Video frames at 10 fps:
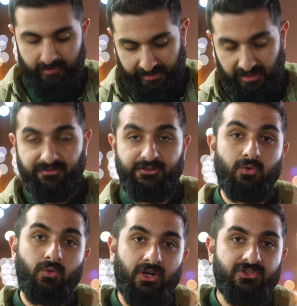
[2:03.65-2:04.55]
Like if you
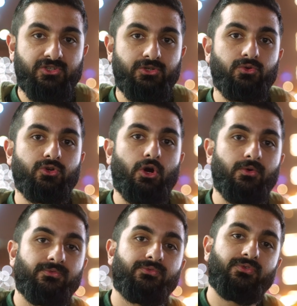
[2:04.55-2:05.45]
want to go
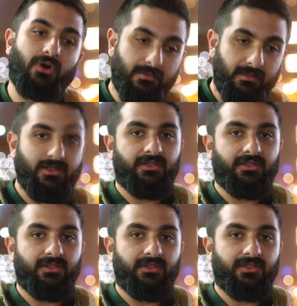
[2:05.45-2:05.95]
from